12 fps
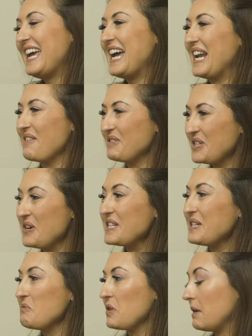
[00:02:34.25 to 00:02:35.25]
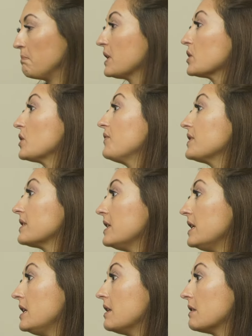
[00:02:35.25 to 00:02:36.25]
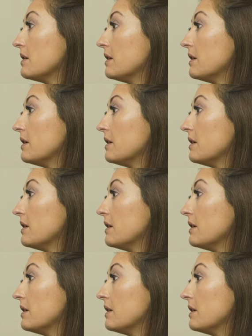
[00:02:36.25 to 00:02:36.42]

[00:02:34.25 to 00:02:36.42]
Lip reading: And I'm starting with that because obviously